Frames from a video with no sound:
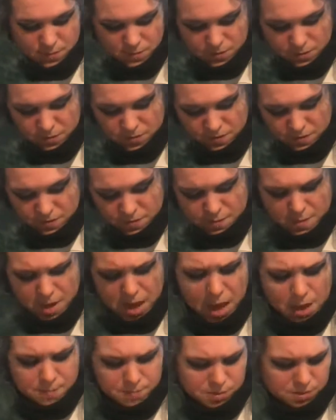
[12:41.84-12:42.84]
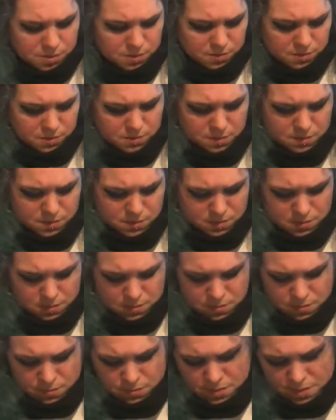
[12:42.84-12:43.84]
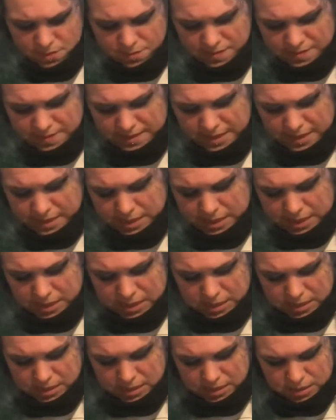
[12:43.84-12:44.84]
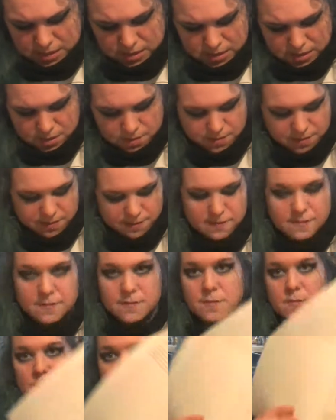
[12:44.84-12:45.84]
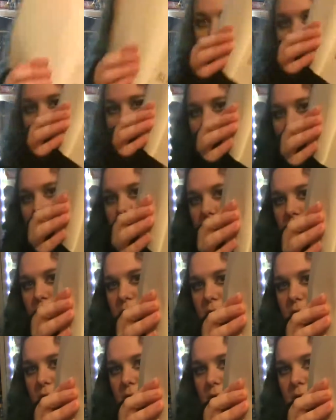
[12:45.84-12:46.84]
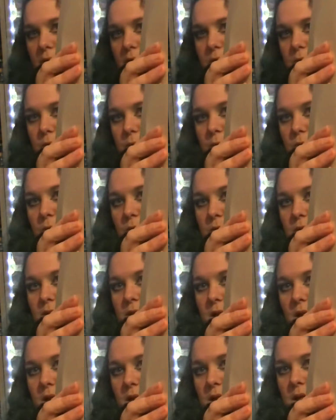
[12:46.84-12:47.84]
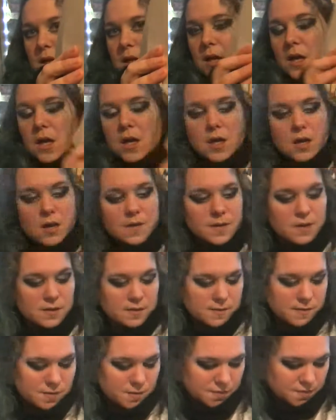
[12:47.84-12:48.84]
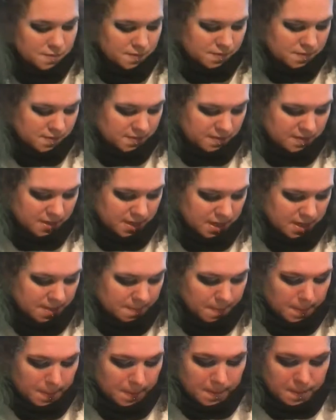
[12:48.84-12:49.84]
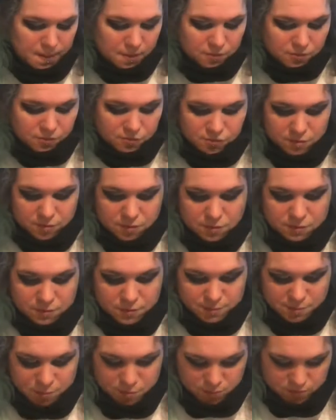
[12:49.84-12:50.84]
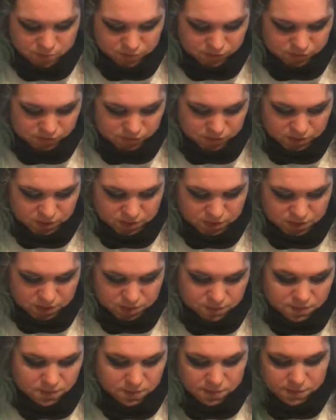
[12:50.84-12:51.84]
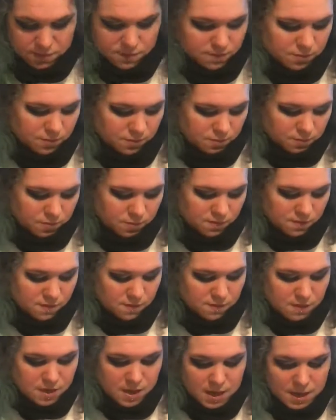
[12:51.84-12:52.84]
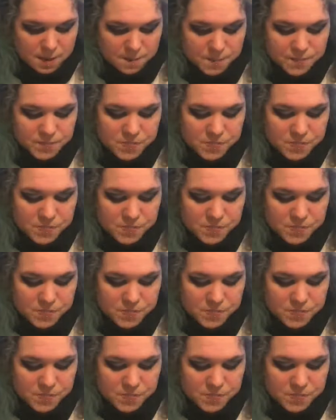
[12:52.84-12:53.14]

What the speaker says: Where's the map? Where is it? There it is. There you go. So they've got the wall, the interior of the city, which is along the port, like the sea.